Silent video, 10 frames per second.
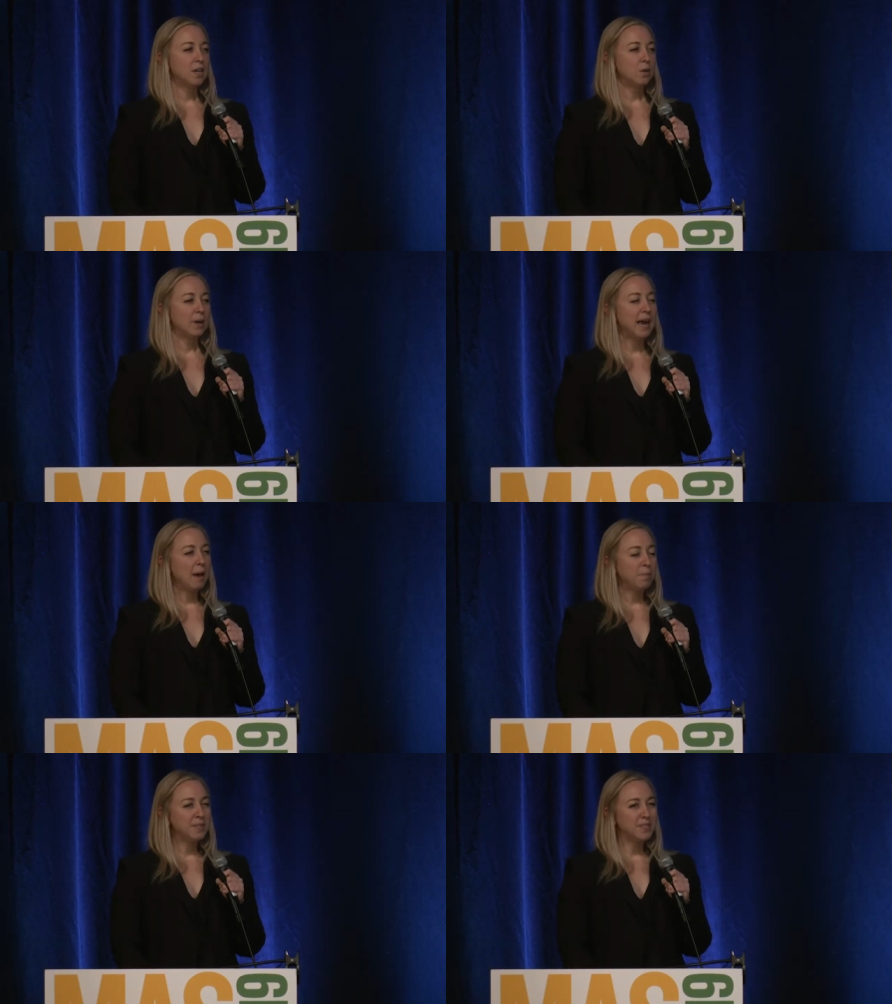What
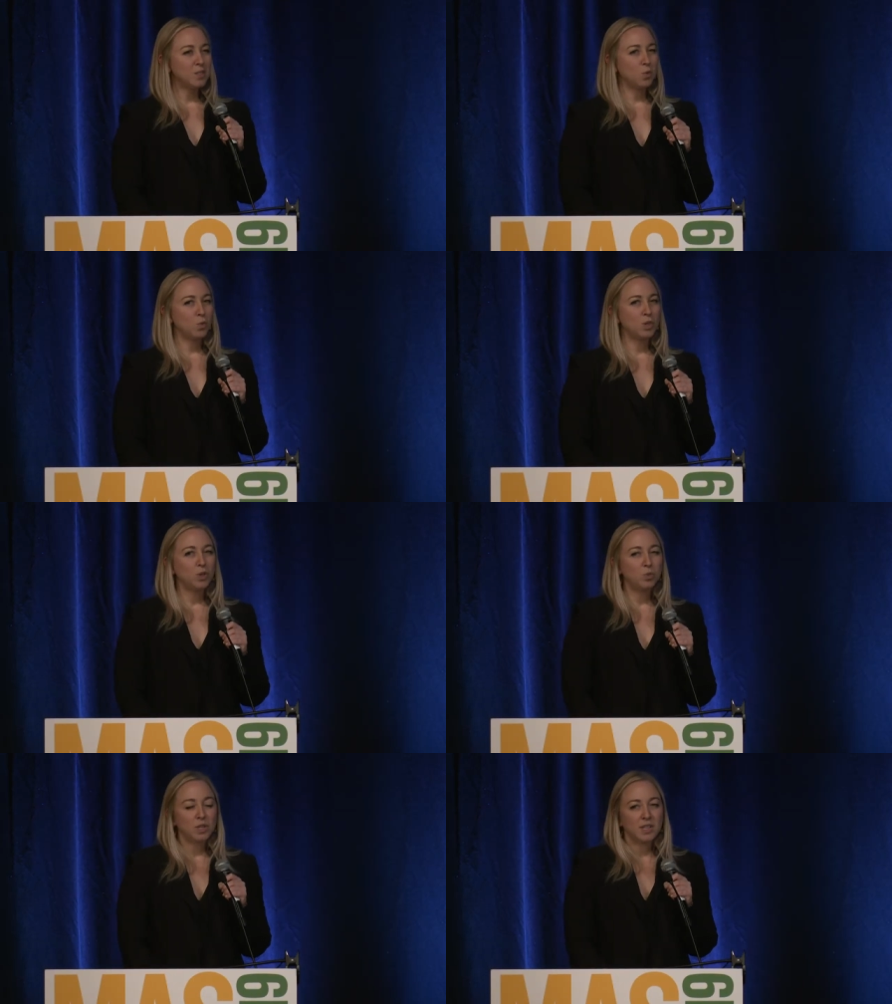happens when
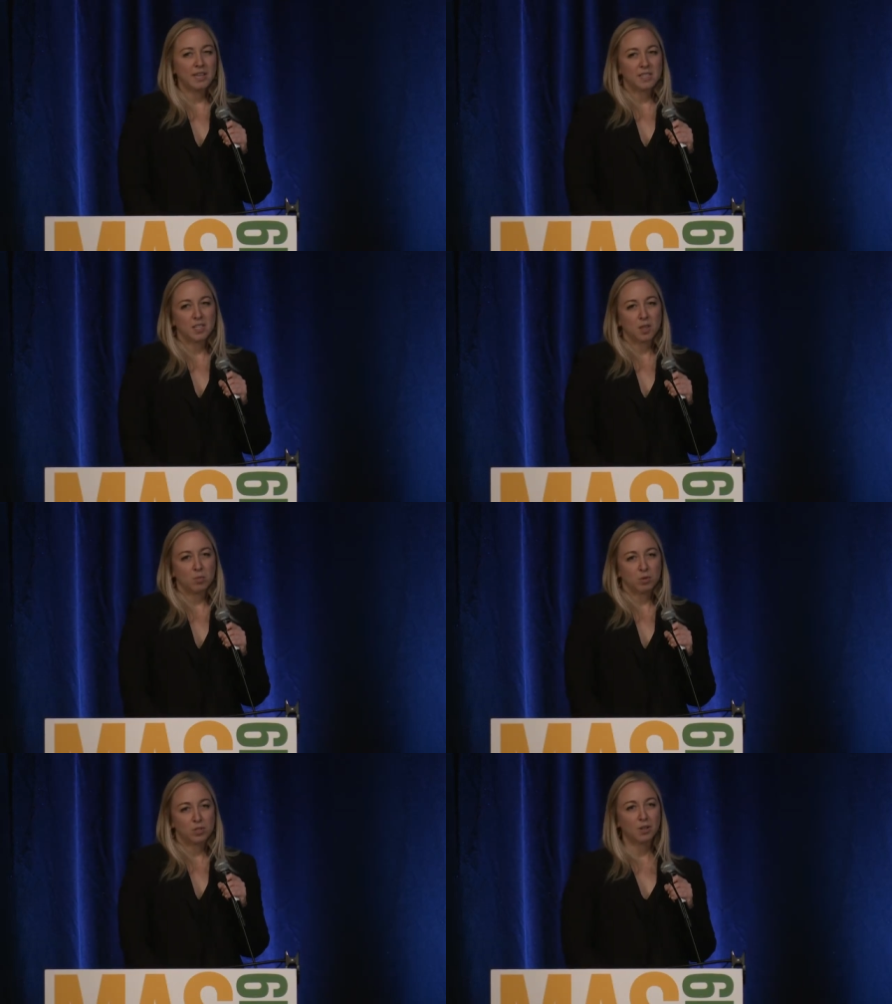you realize that the
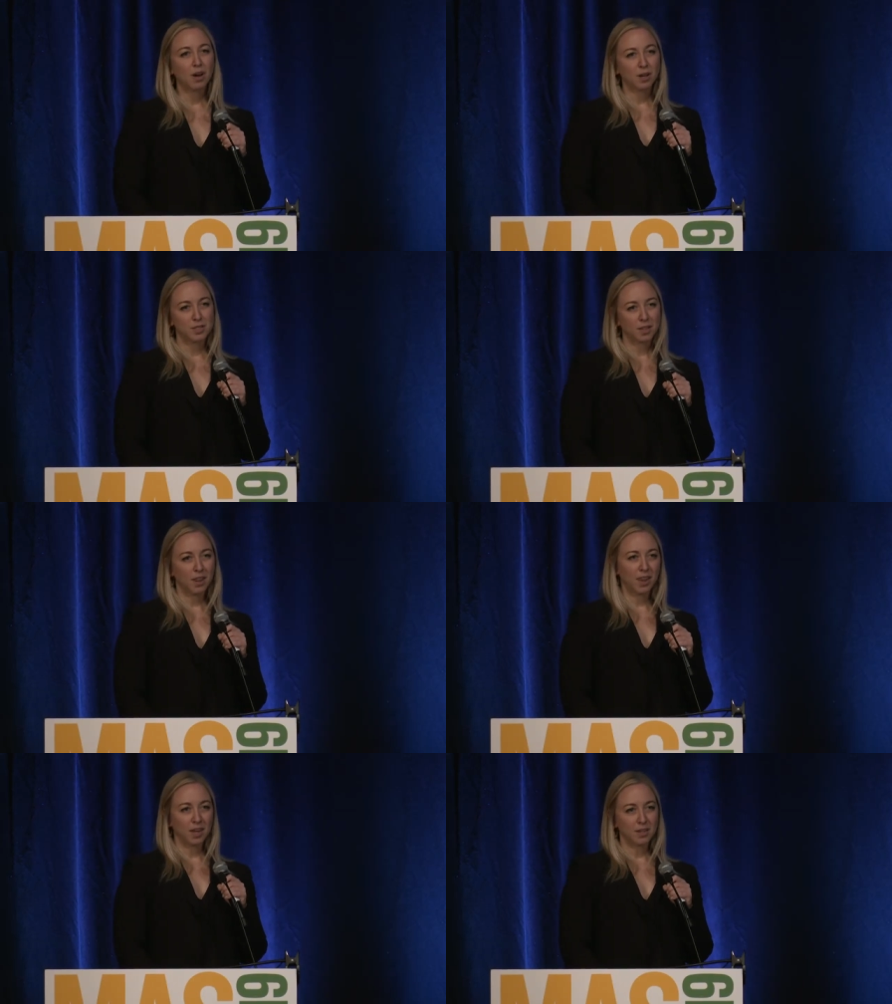most toxic
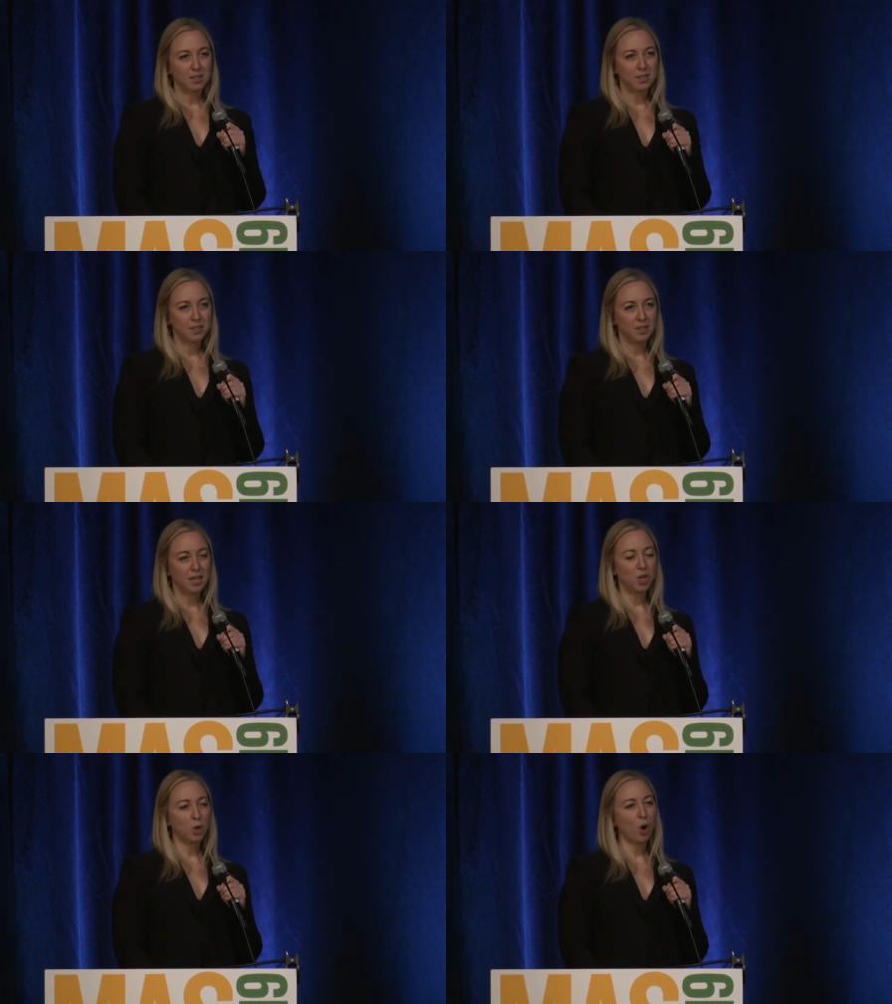things
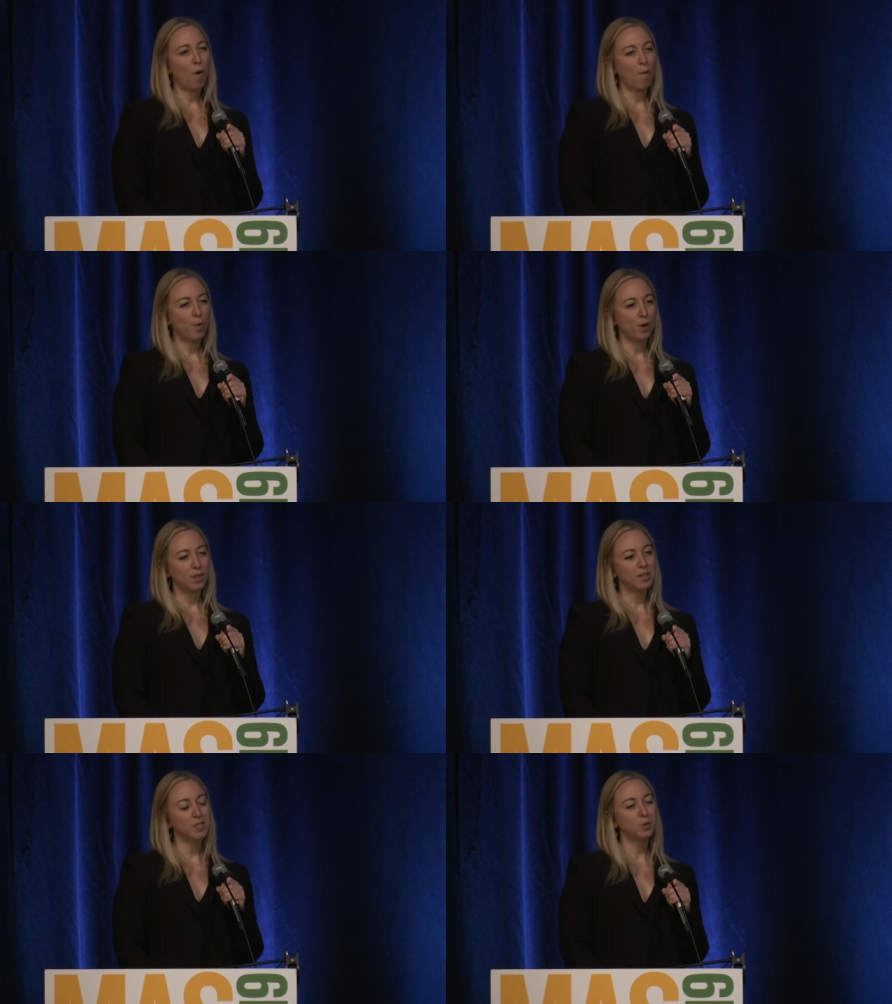in your home are
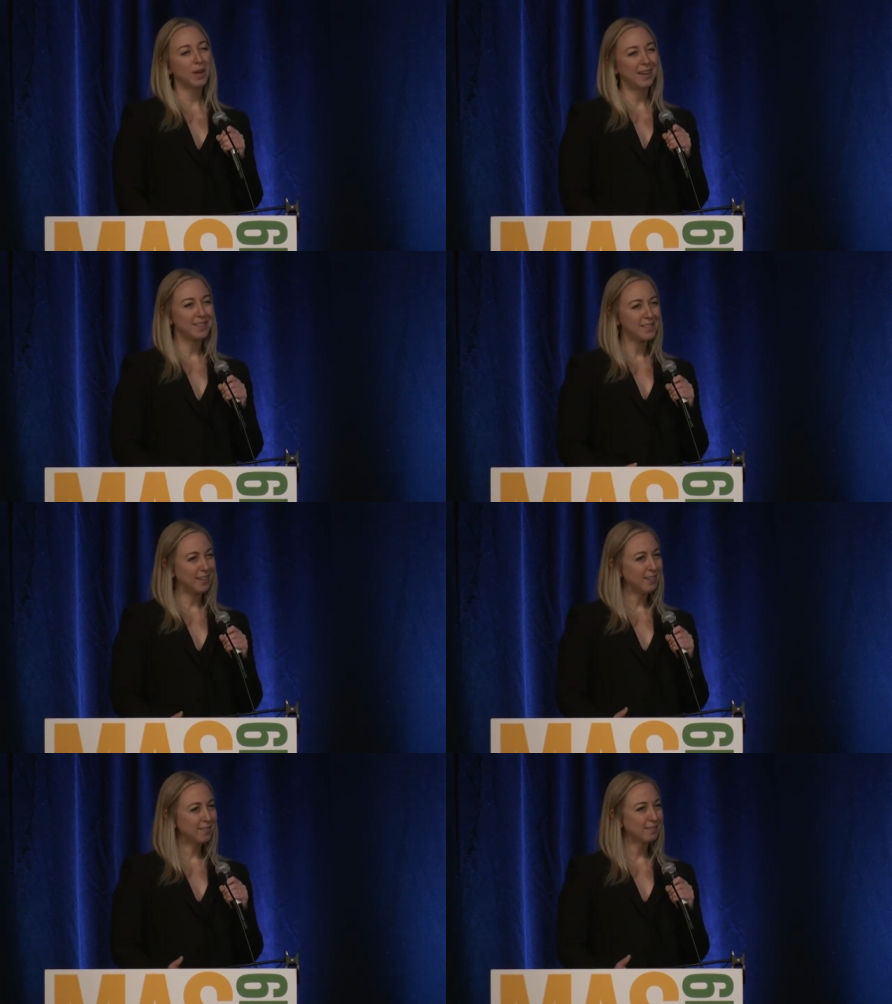things you can't see?